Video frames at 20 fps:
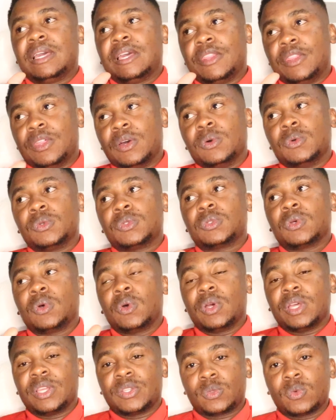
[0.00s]
those
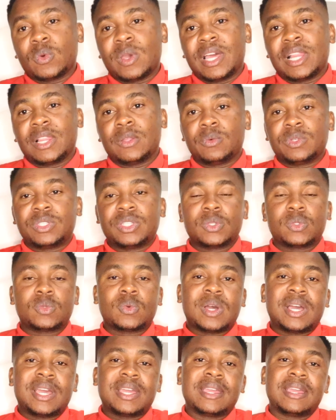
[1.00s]
as well, which is
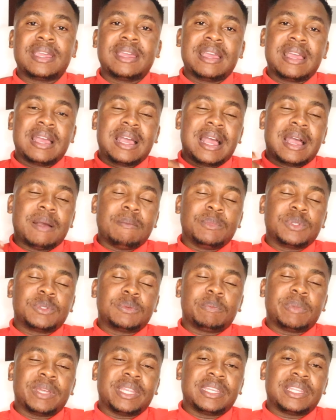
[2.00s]
why I'm
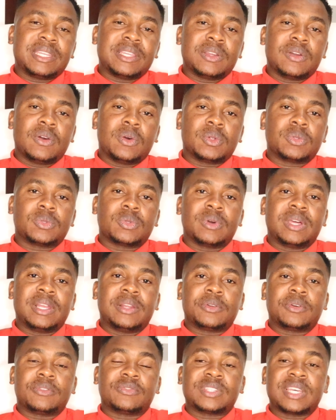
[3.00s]
spending also a
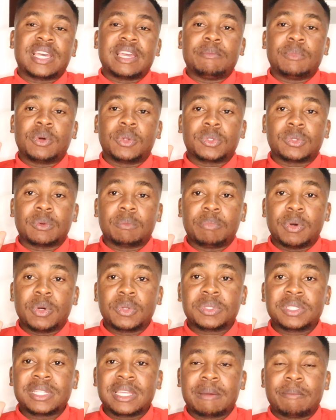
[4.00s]
lot of time also
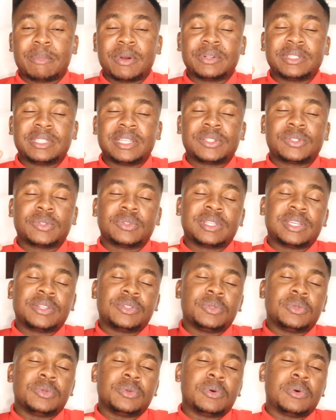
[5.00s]
posting about that, so
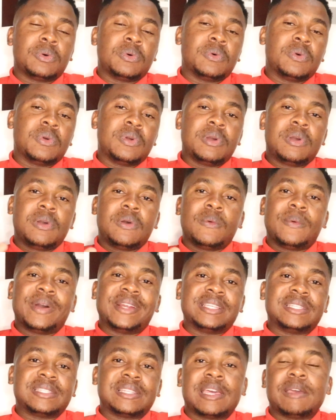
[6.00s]
that you know
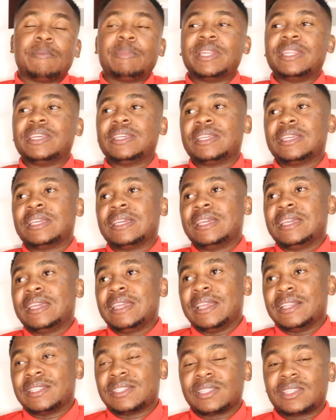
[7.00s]
what is happening
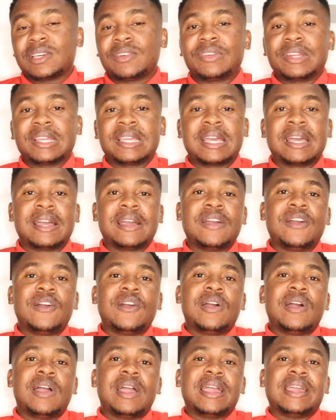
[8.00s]
in South Africa
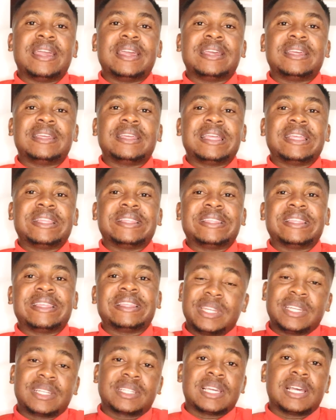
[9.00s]
when
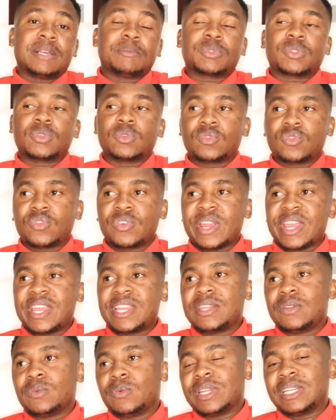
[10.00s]
it comes to
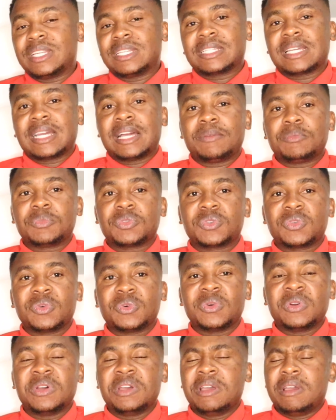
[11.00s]
trade, when it comes
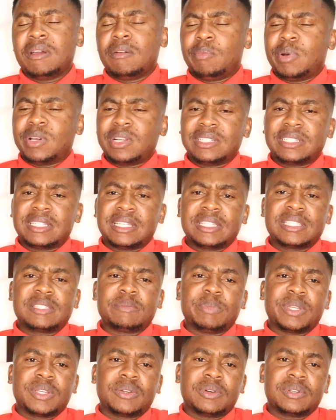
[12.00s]
to politics,
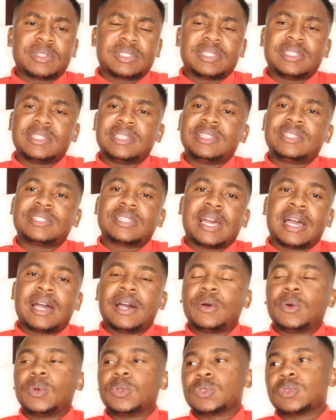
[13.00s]
because these
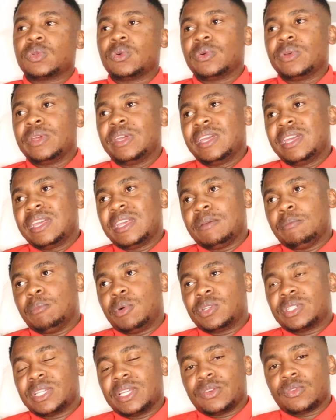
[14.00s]
are also
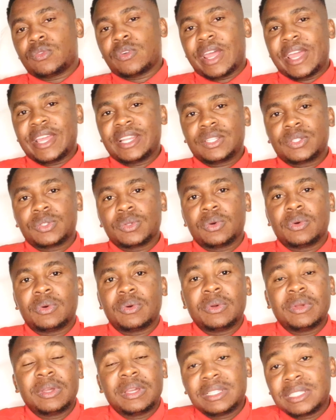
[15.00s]
important, right?
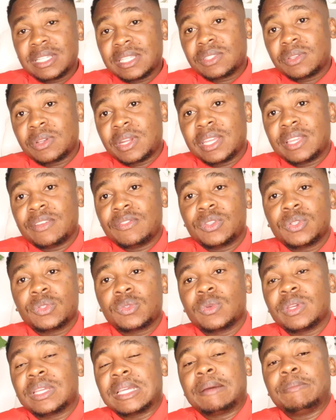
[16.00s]
So just thought I'd give you this
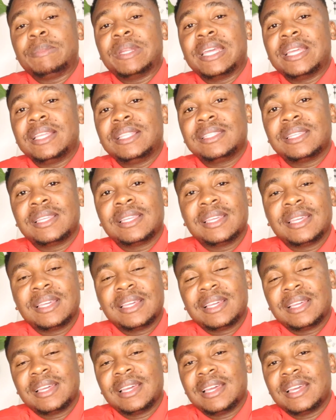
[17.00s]
quick update.
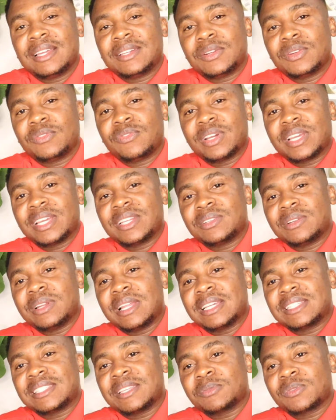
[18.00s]
Don't forget to
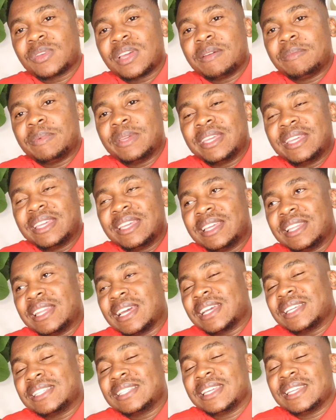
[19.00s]
like, subscribe,
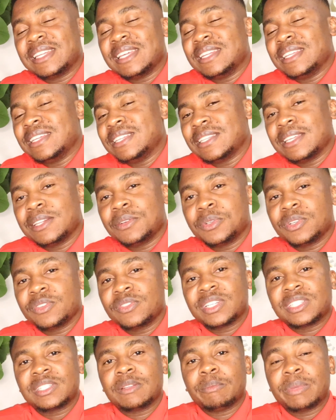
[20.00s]
like I said, and hit the
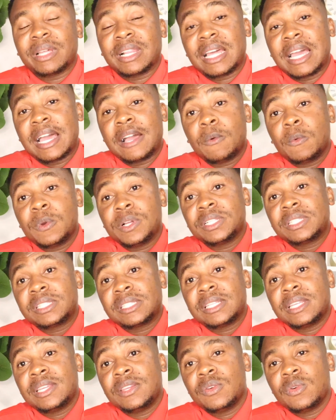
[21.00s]
notification bell. I will
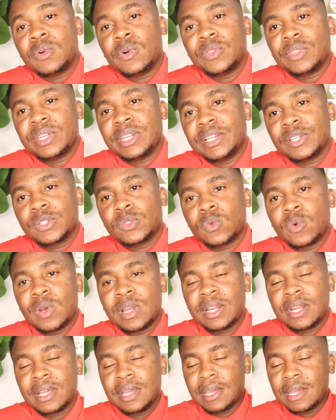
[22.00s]
see you on the next one,